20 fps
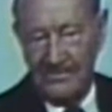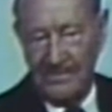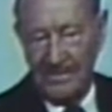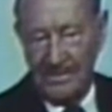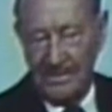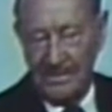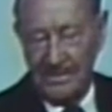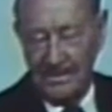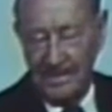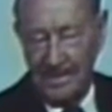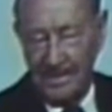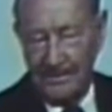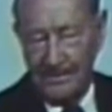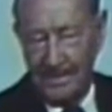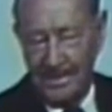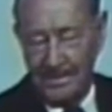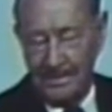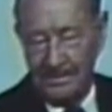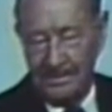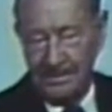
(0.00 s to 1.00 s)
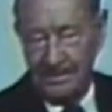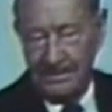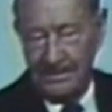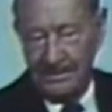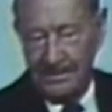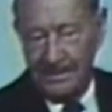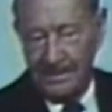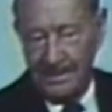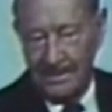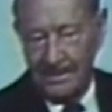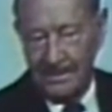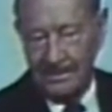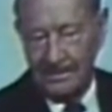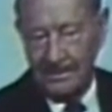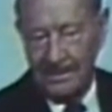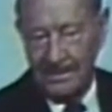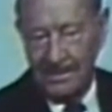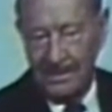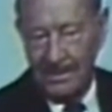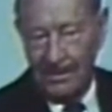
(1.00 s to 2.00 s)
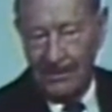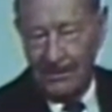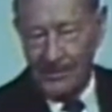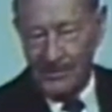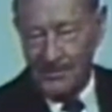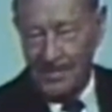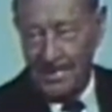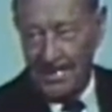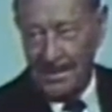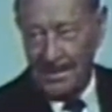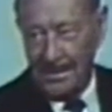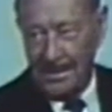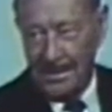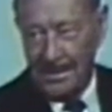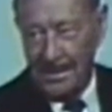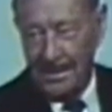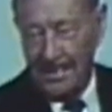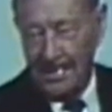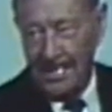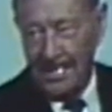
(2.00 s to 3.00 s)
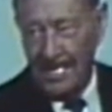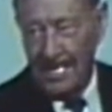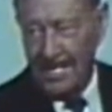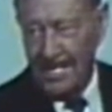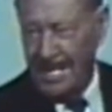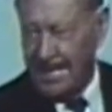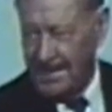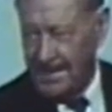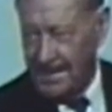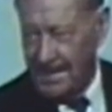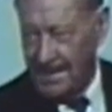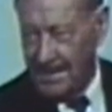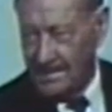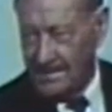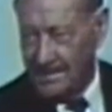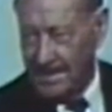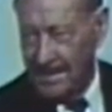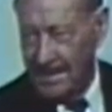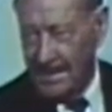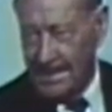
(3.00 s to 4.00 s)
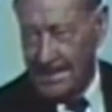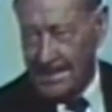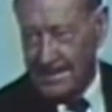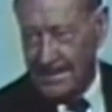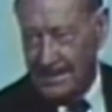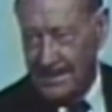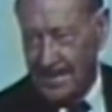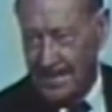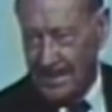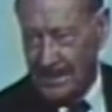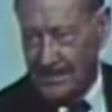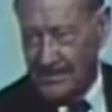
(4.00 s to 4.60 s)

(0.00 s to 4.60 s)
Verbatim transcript: and I ride uh, horseback, mm-hmm. and I dance. I like to dance.